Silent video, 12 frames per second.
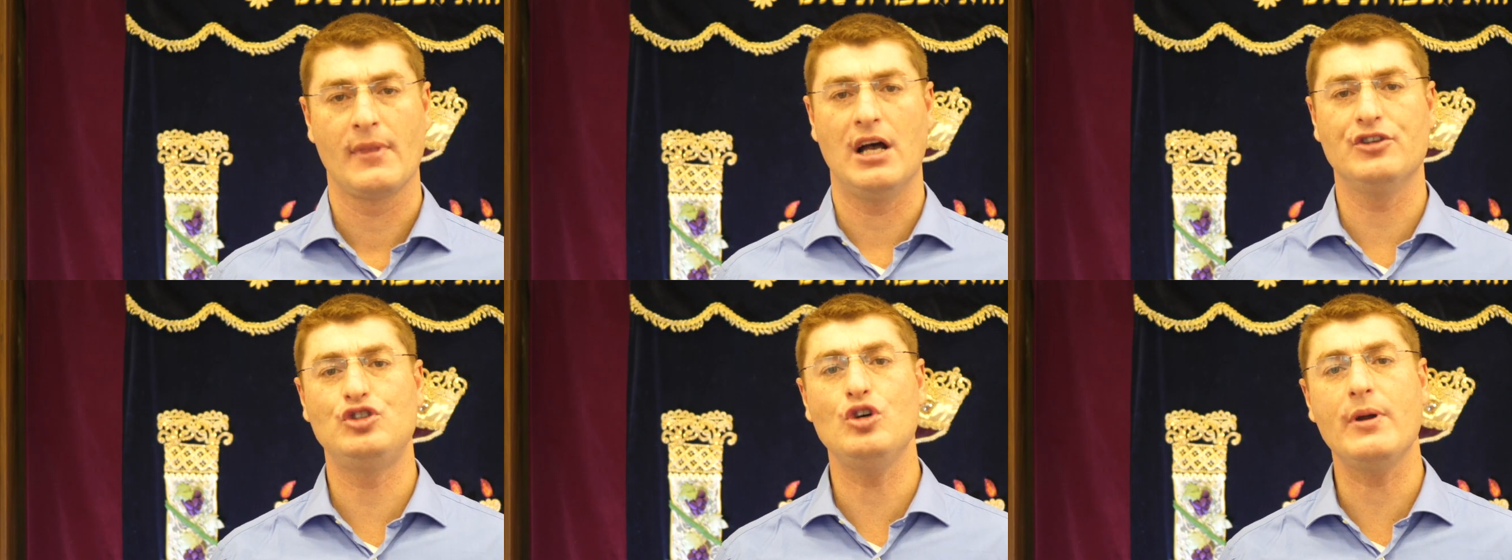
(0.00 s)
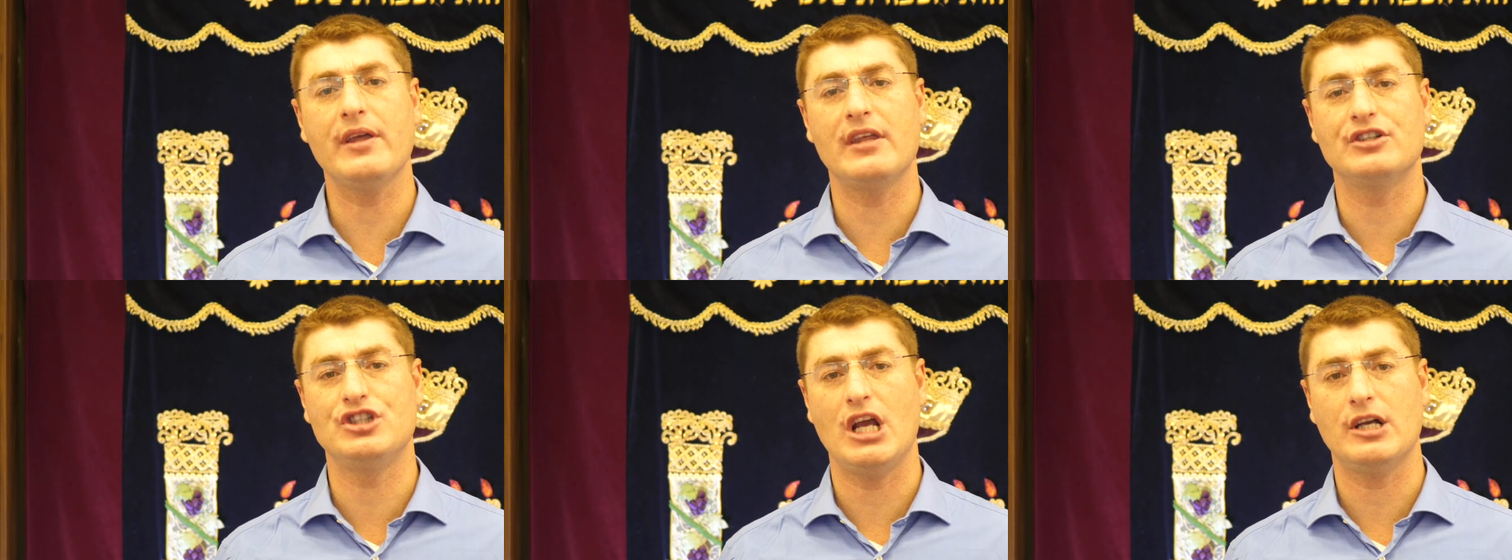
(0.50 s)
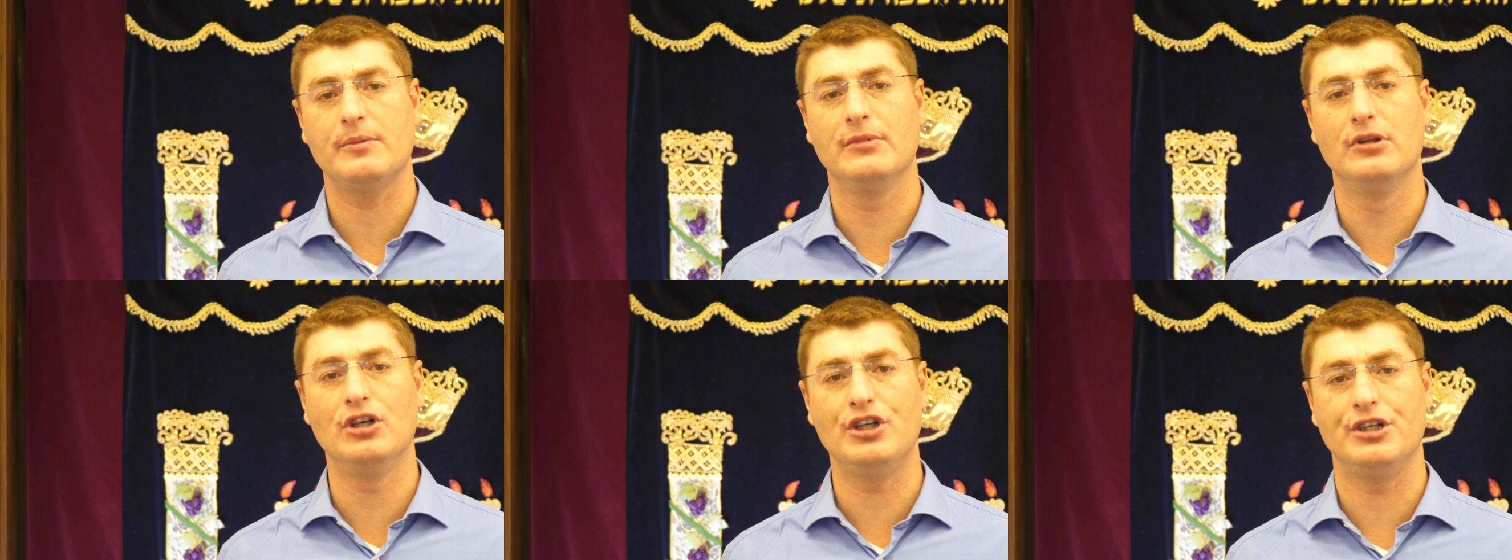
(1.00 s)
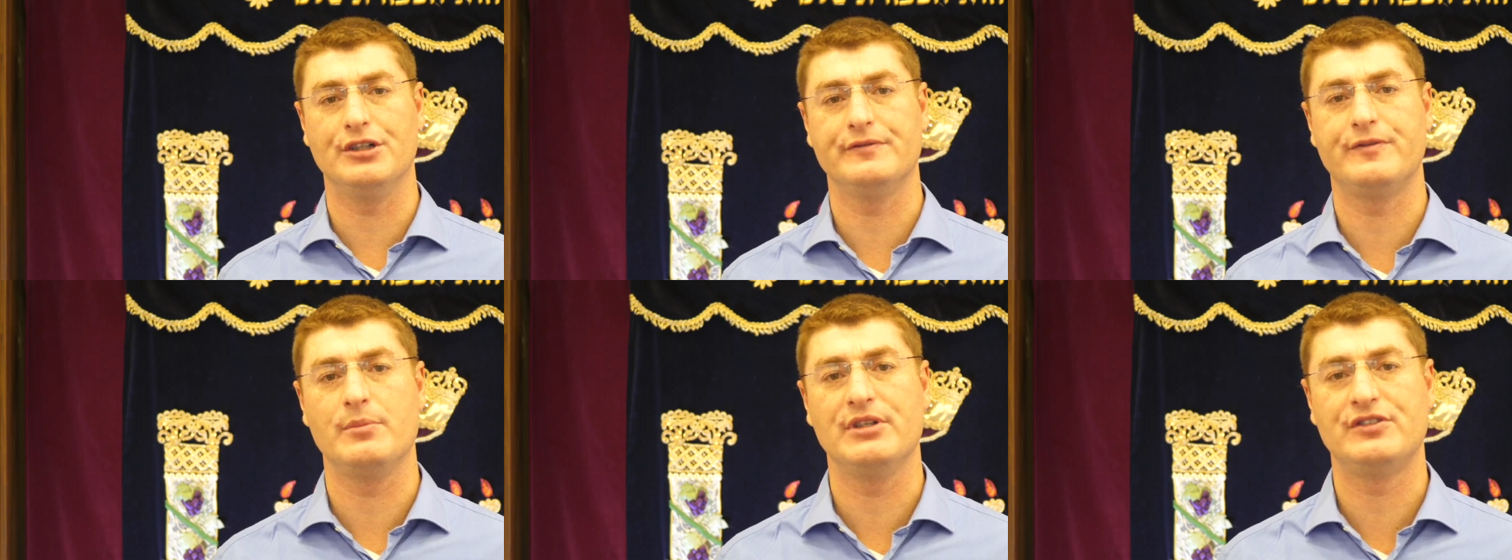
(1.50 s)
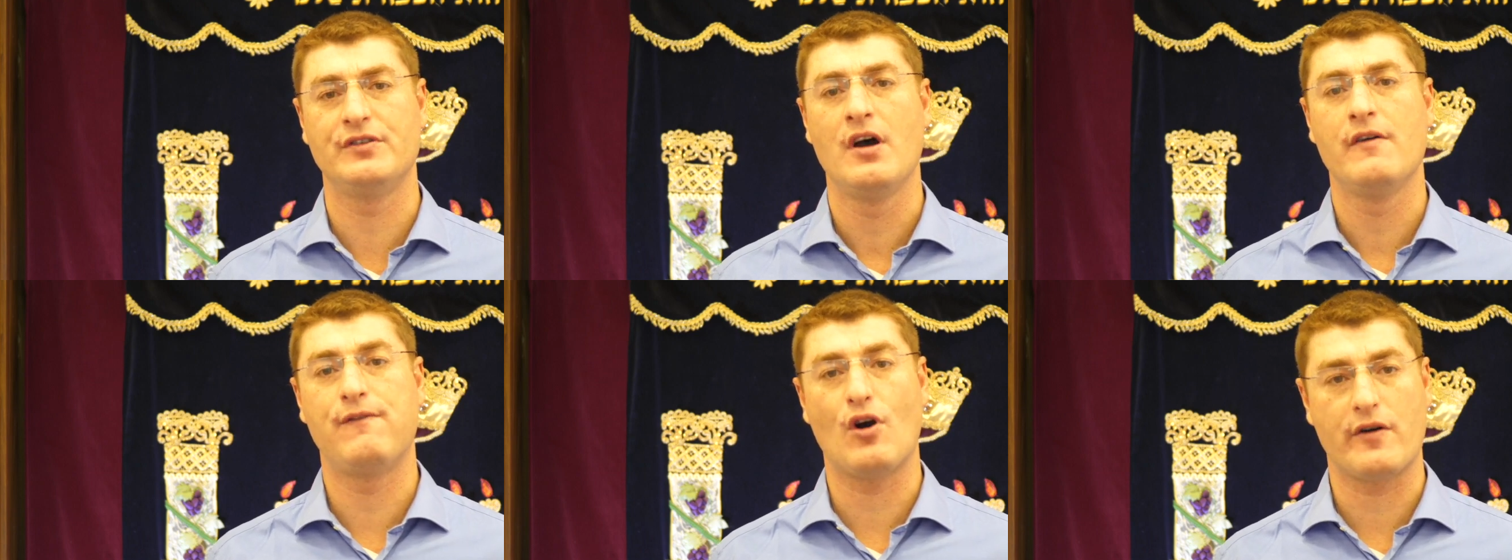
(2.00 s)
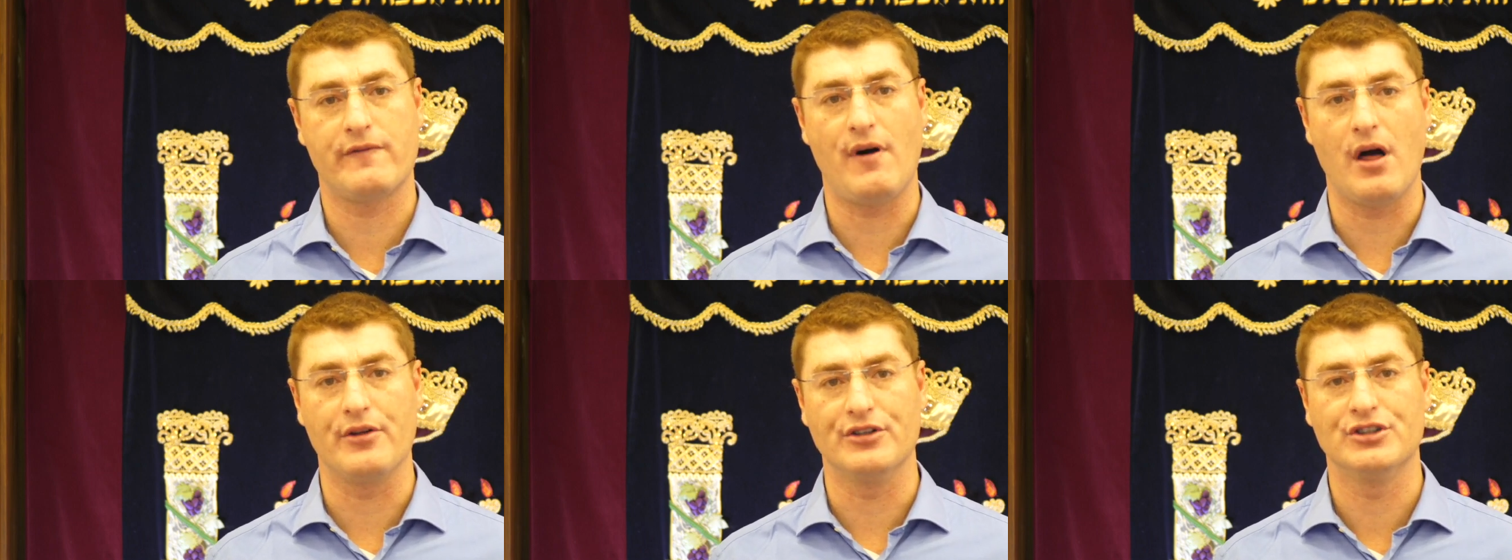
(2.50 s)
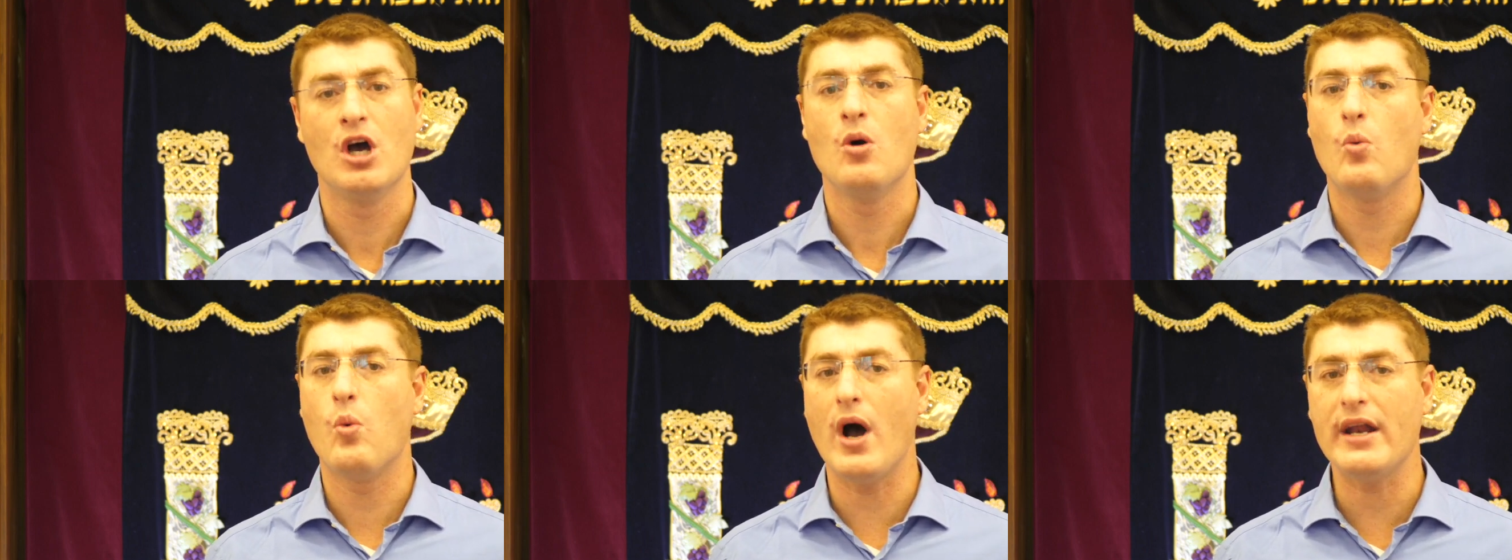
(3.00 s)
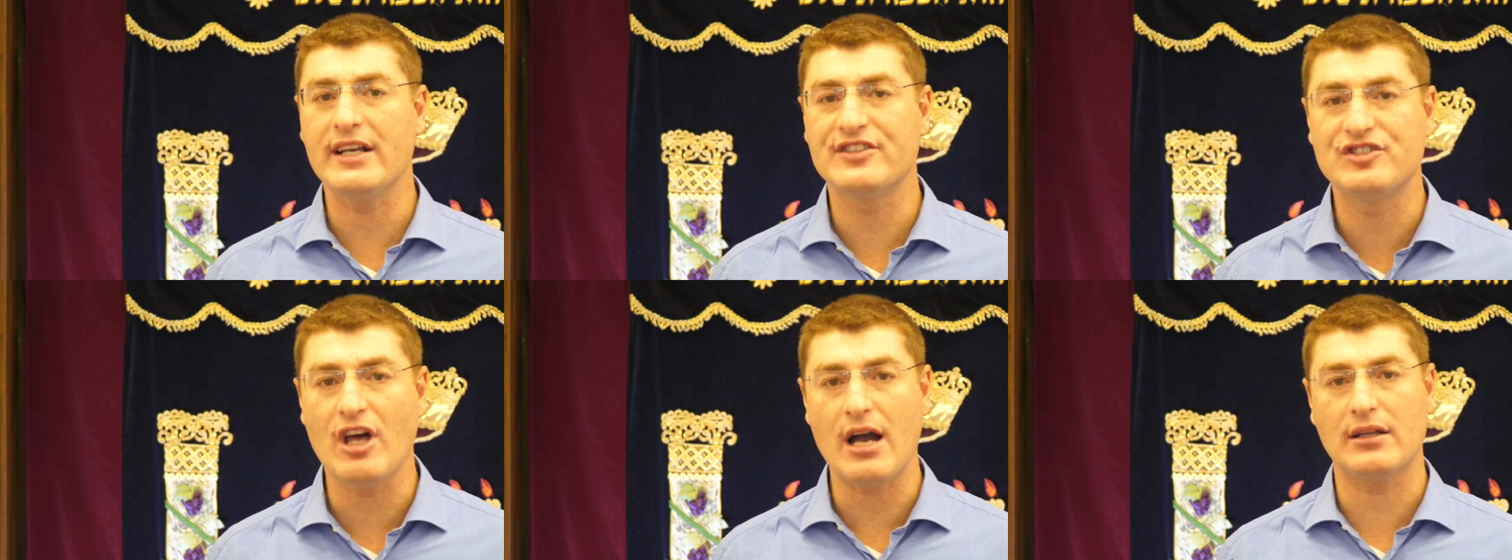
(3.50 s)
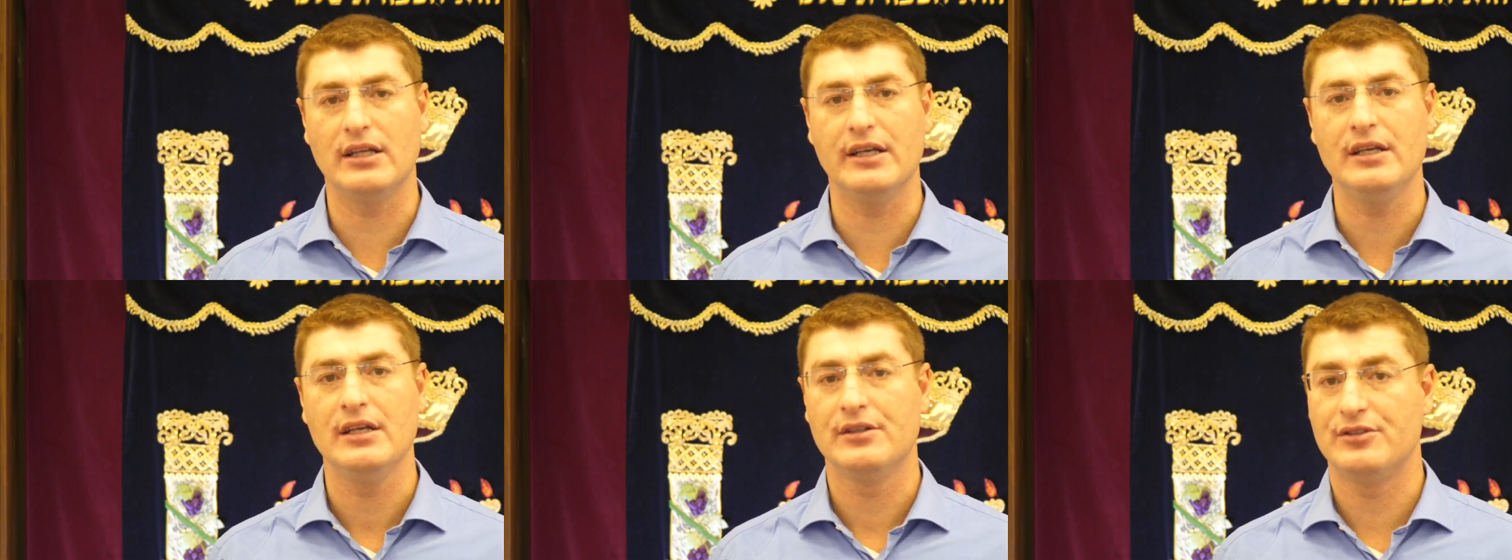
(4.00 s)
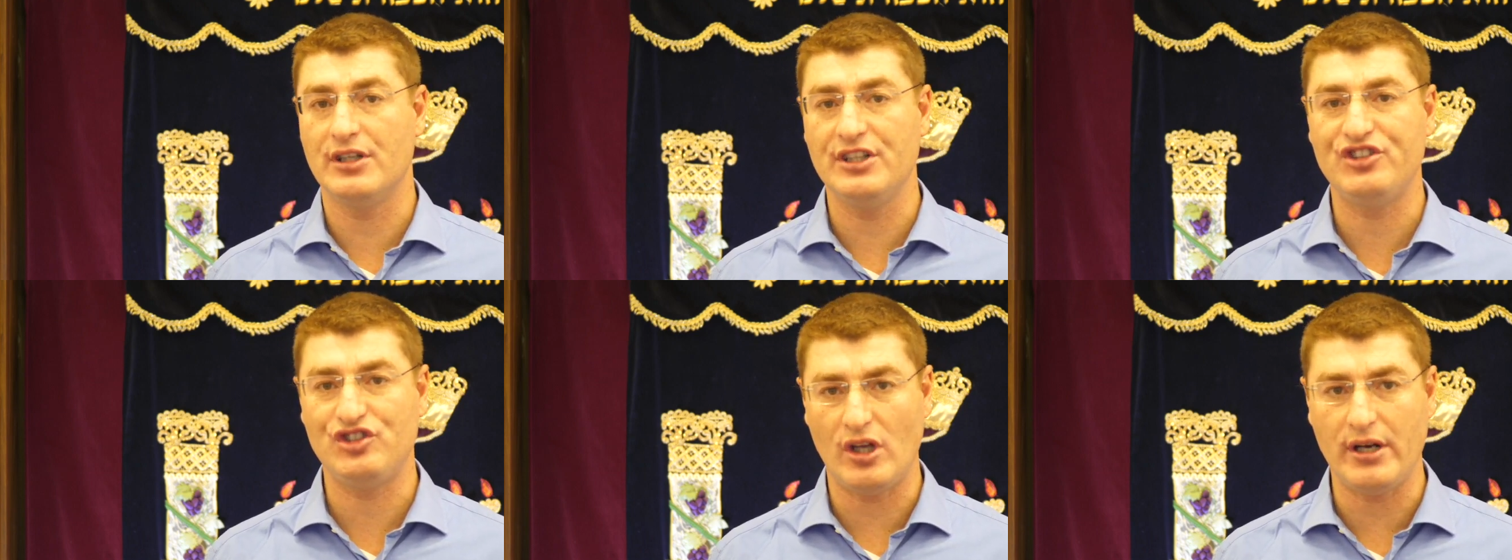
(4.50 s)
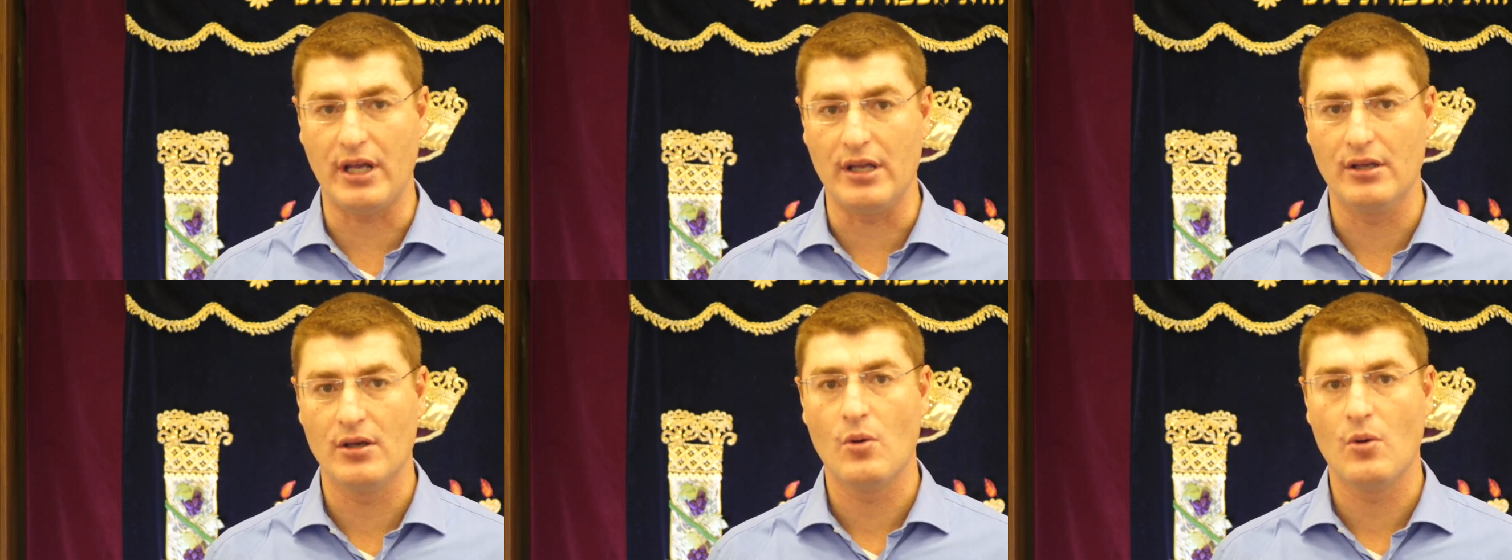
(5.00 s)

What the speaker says: Assuming that Jacob learned from his forefathers, what exactly did he study?